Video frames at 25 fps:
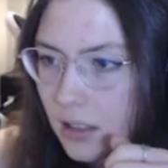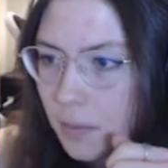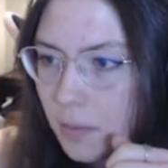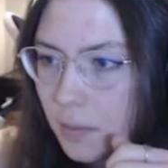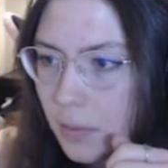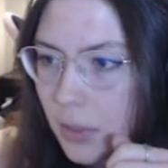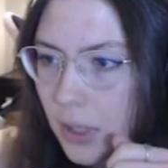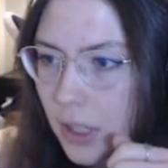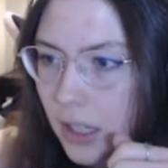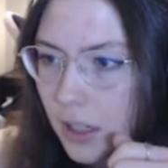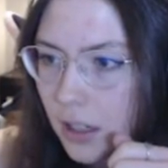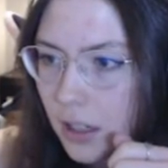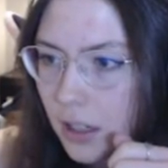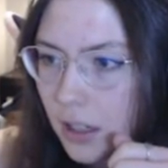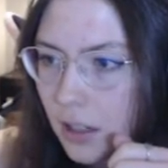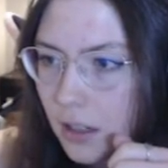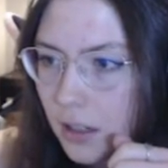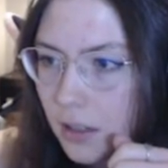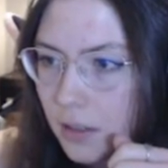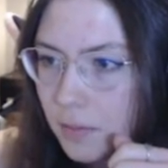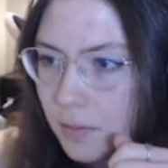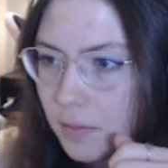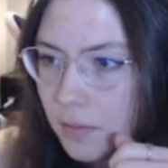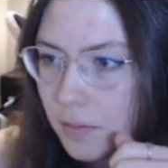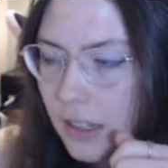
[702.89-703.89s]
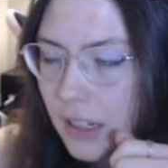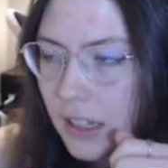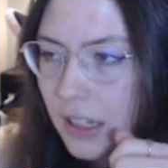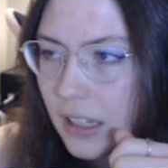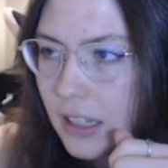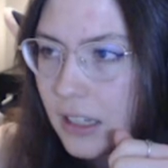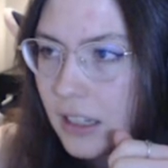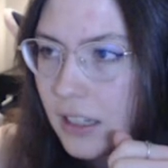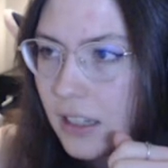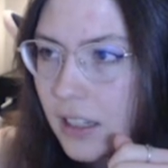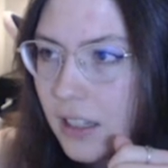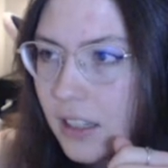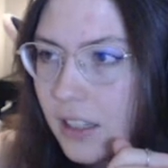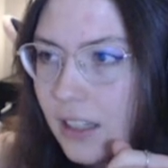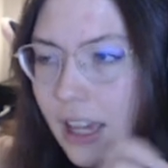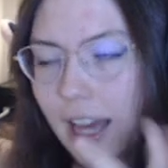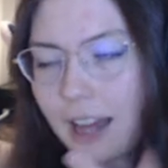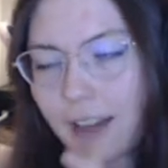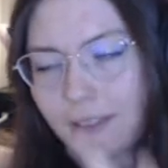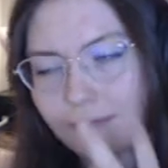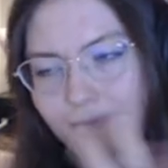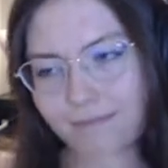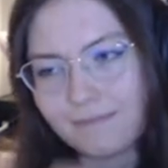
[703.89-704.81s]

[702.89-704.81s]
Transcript: But yeah,